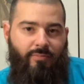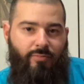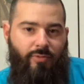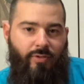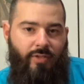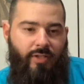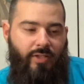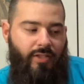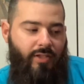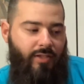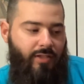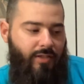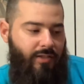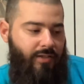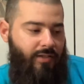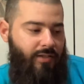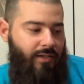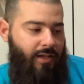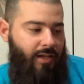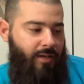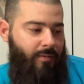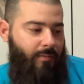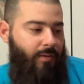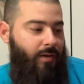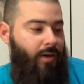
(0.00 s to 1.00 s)
Pretty good.
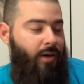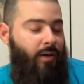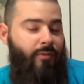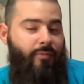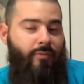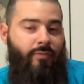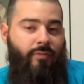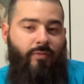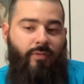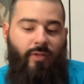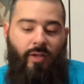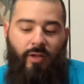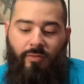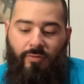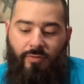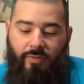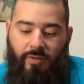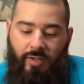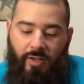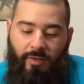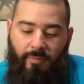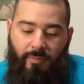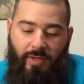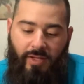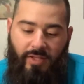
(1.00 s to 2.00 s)
Hopefully
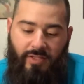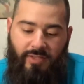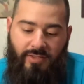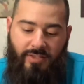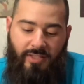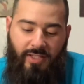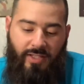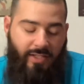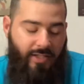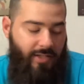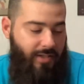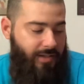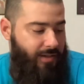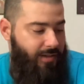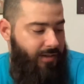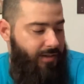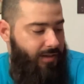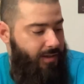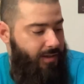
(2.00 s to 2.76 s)
they'll make a second